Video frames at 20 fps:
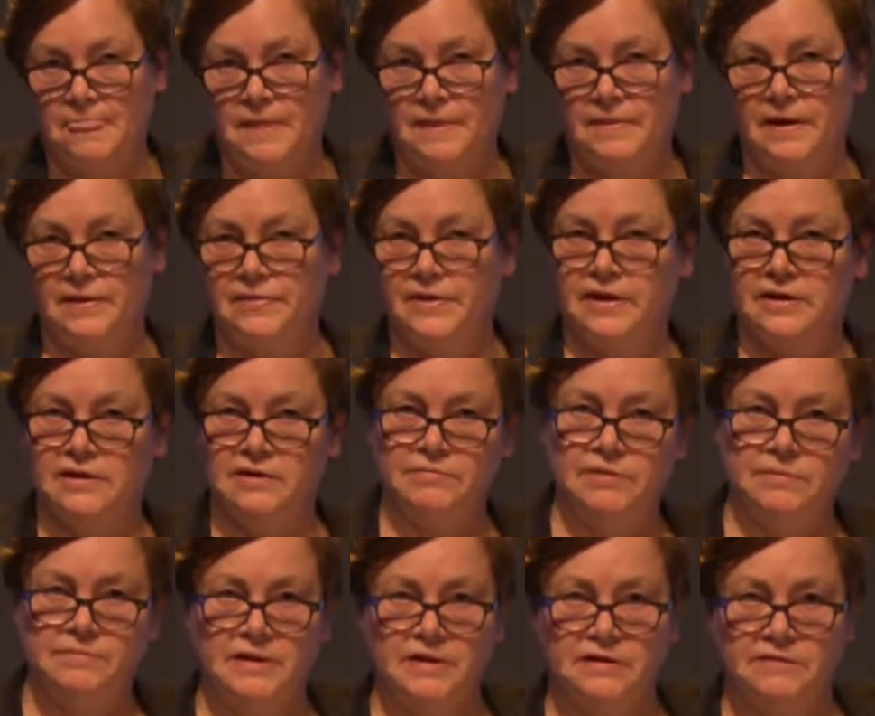Now that can
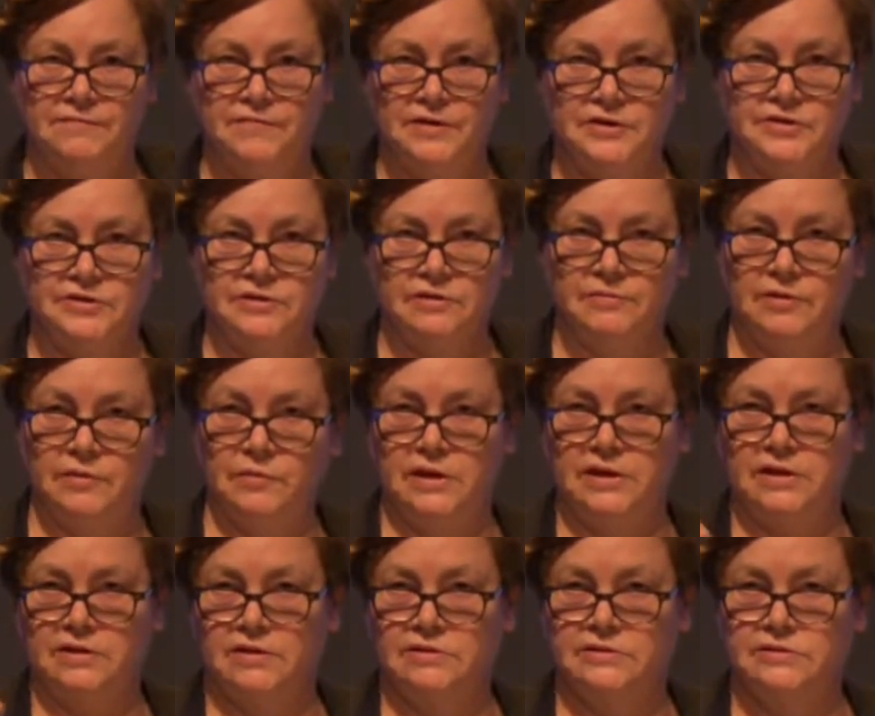be beneficial, but we
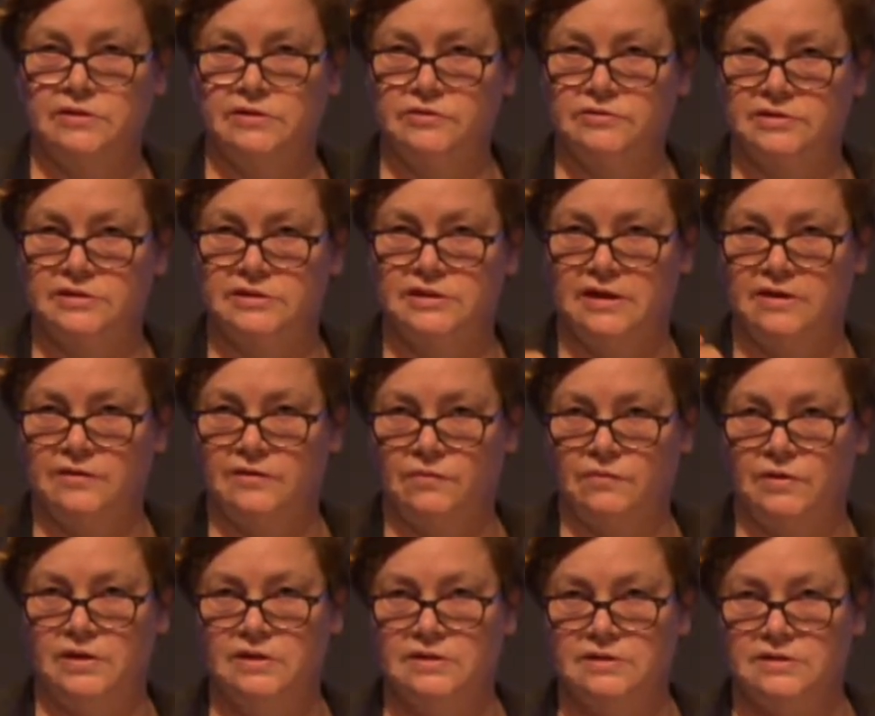can also understand the
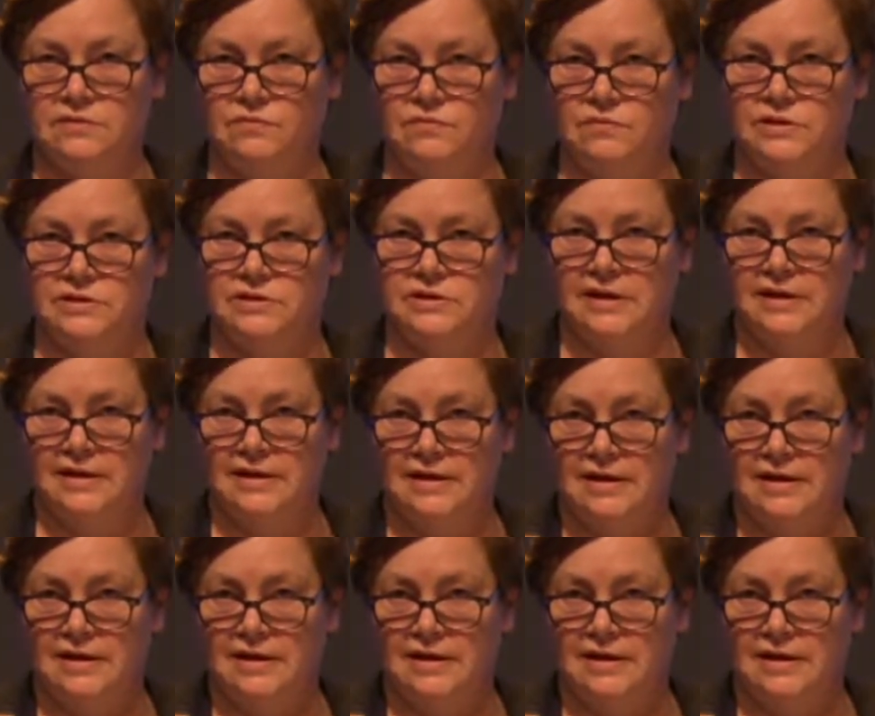ways in which